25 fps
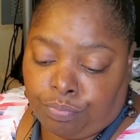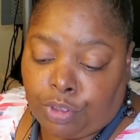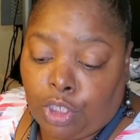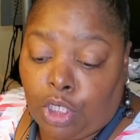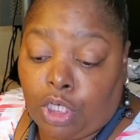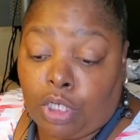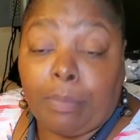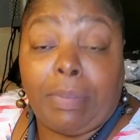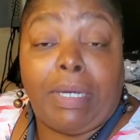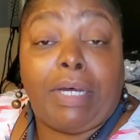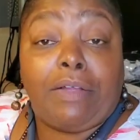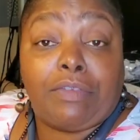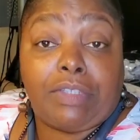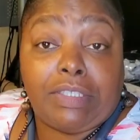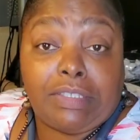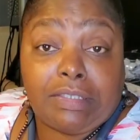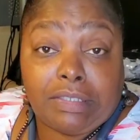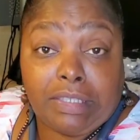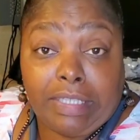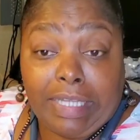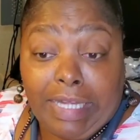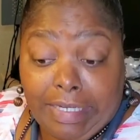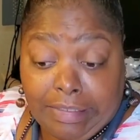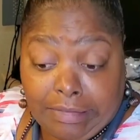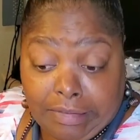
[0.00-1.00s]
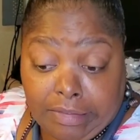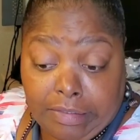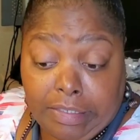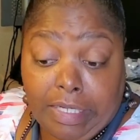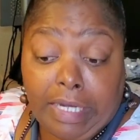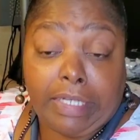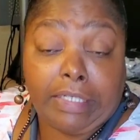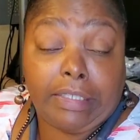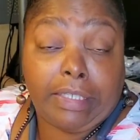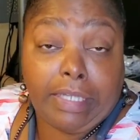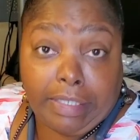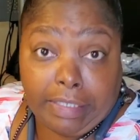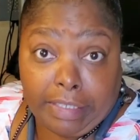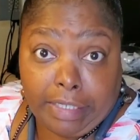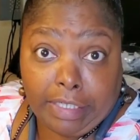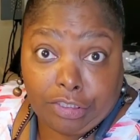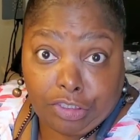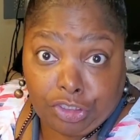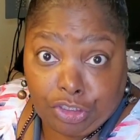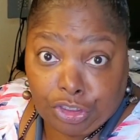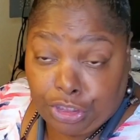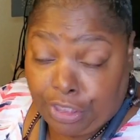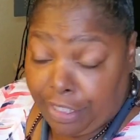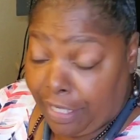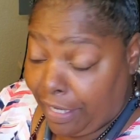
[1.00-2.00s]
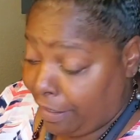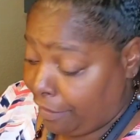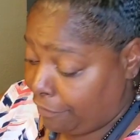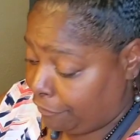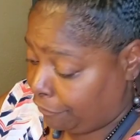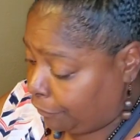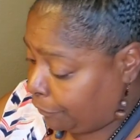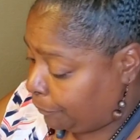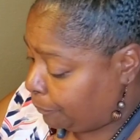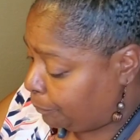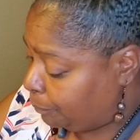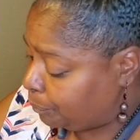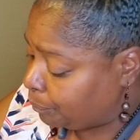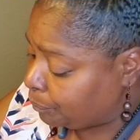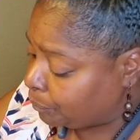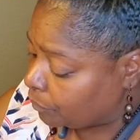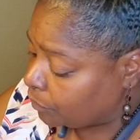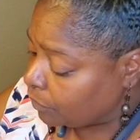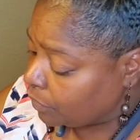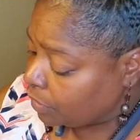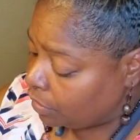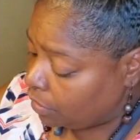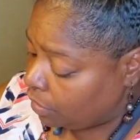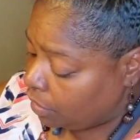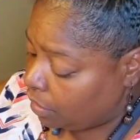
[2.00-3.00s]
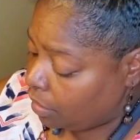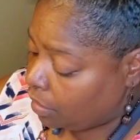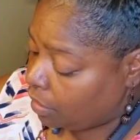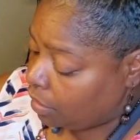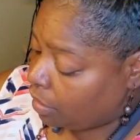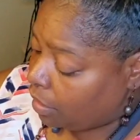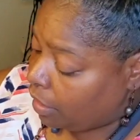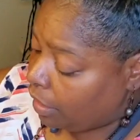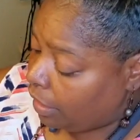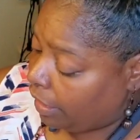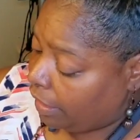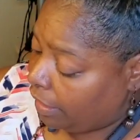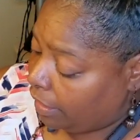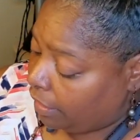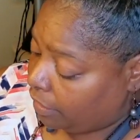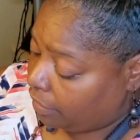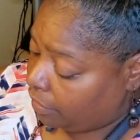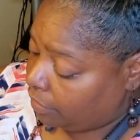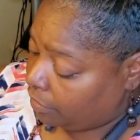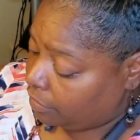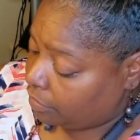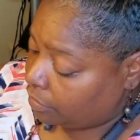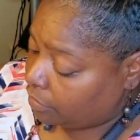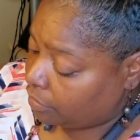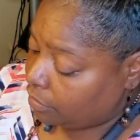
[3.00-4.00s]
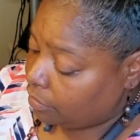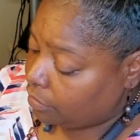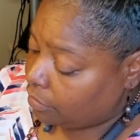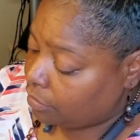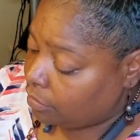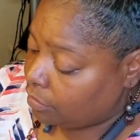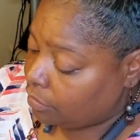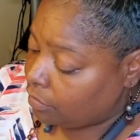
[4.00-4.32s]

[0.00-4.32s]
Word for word: thought about this last night like I should have. And